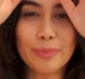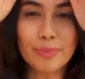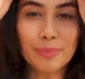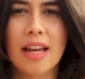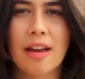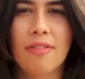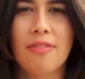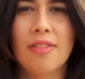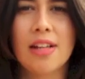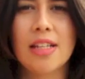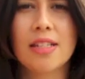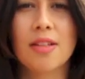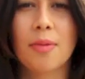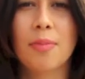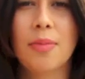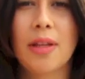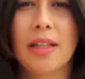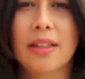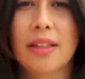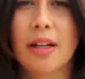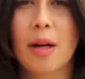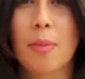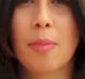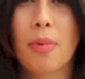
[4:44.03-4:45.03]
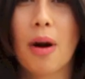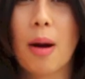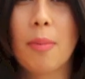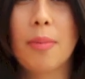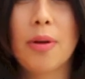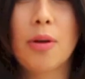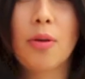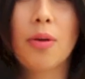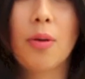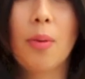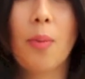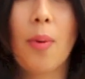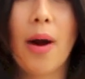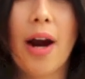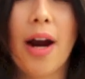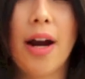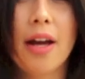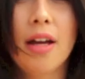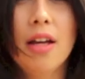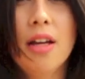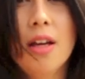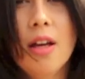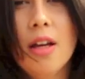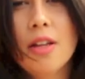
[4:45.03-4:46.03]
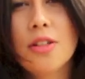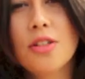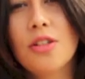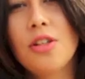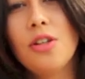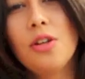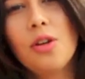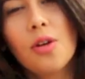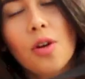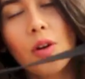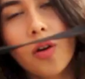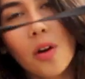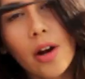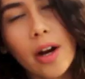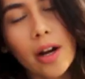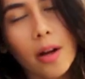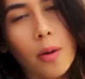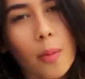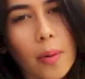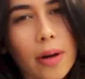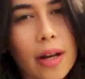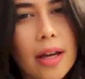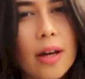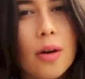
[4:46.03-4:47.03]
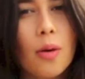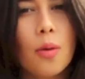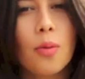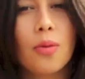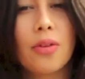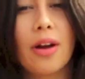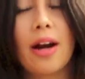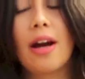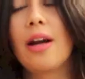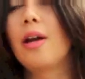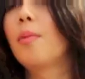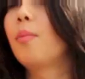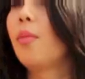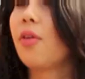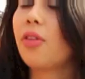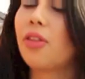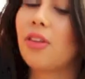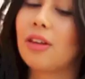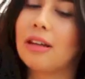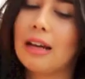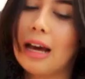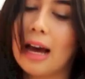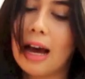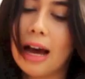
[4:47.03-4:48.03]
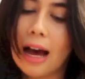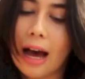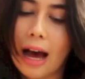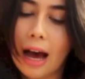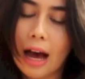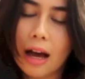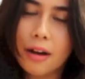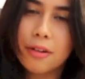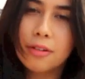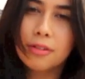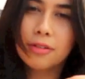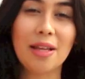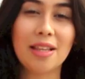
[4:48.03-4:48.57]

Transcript: Definitely something that I'm probably going to wear to New York when I go there in a month and a half.